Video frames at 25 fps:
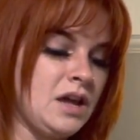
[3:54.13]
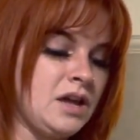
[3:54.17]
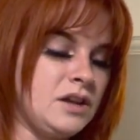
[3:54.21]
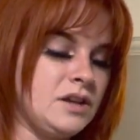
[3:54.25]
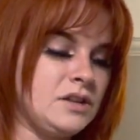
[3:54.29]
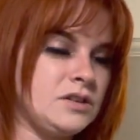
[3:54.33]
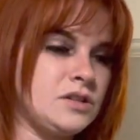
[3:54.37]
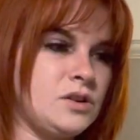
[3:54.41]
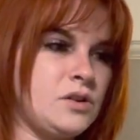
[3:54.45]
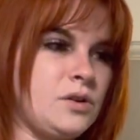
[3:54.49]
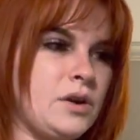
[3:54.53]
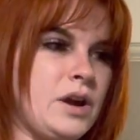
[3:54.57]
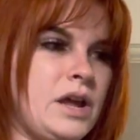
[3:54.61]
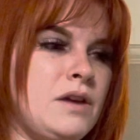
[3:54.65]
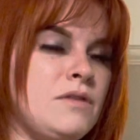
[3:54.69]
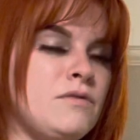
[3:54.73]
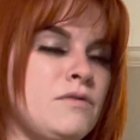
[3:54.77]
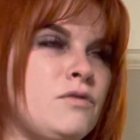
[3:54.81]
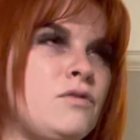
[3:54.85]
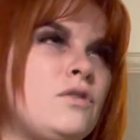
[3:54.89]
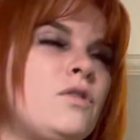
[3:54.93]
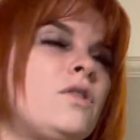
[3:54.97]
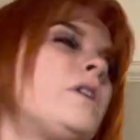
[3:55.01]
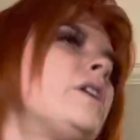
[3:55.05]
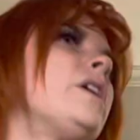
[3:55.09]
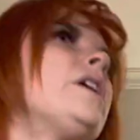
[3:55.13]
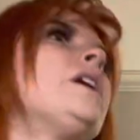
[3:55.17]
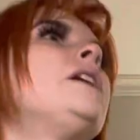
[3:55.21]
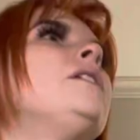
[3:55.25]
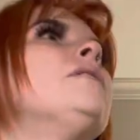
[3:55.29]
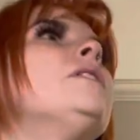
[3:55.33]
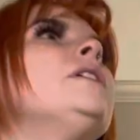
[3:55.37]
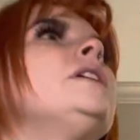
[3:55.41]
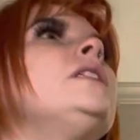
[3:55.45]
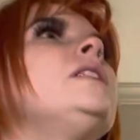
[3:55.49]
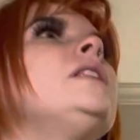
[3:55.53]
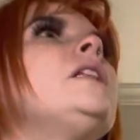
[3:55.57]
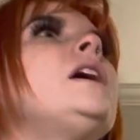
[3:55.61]
It's great for
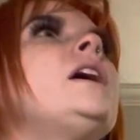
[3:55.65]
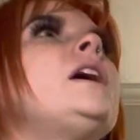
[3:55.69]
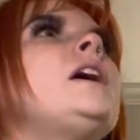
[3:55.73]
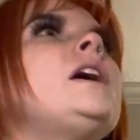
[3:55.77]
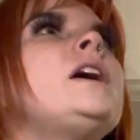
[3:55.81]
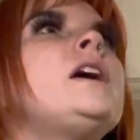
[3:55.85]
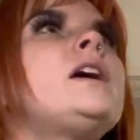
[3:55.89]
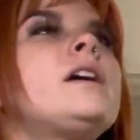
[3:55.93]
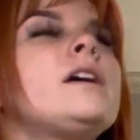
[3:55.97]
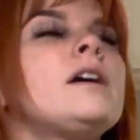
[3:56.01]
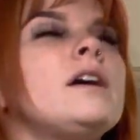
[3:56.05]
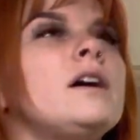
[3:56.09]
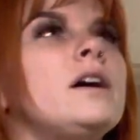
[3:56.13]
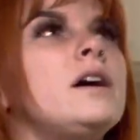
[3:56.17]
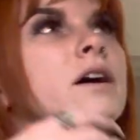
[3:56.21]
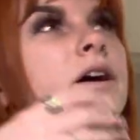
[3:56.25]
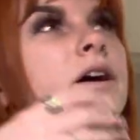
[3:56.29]
even like